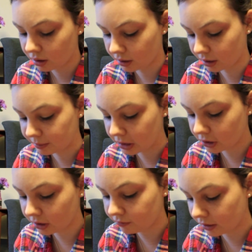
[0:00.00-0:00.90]
I
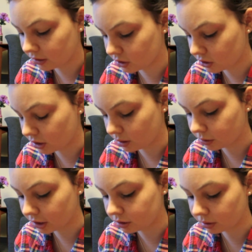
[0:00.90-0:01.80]
couldn't find the straight
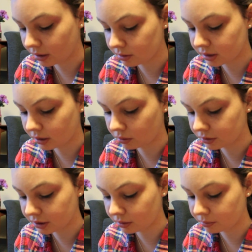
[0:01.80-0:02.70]
brush when I was at
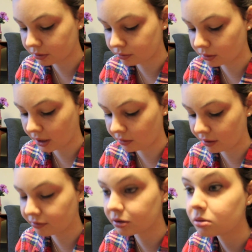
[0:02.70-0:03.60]
Ulta before I
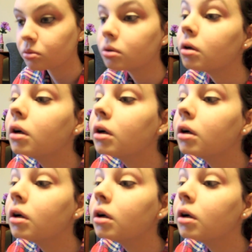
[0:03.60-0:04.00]
left for school.